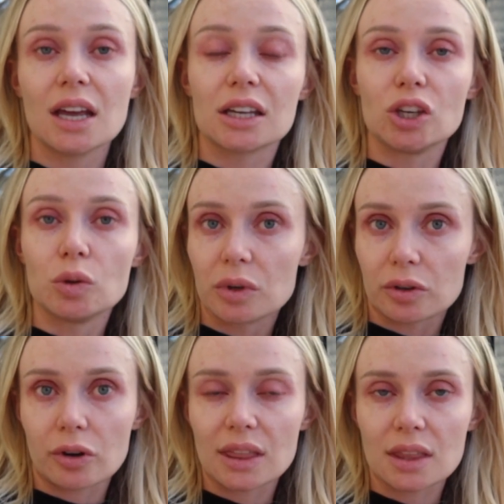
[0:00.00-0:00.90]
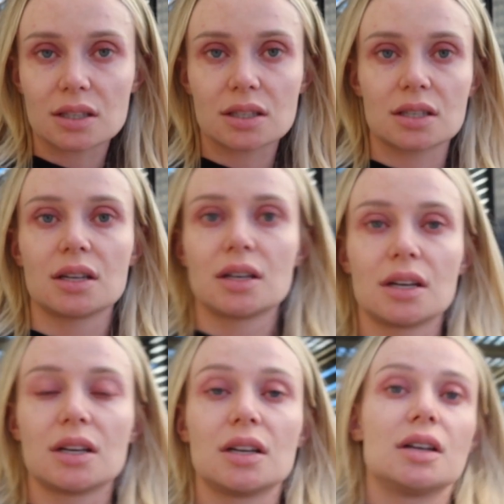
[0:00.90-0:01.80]
Can you recreate this?
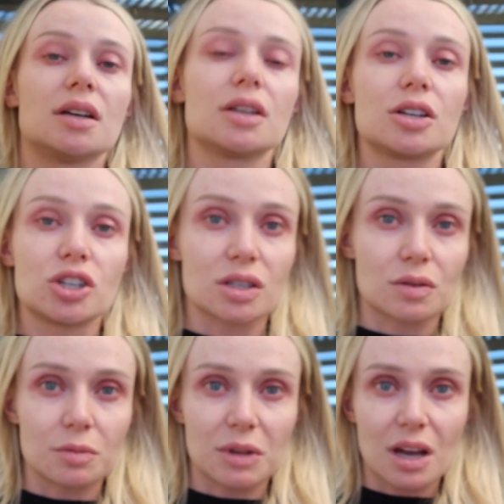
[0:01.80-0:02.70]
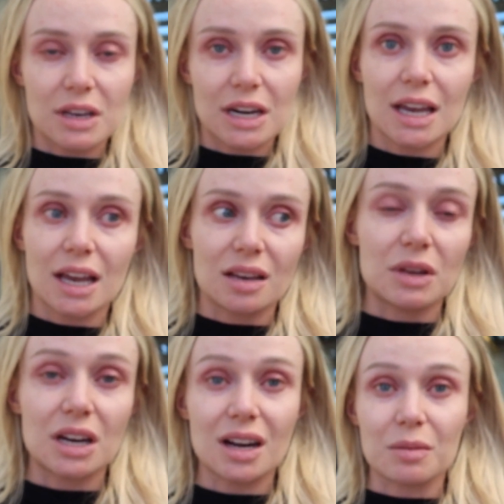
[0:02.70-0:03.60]
She's going to be coming any minute.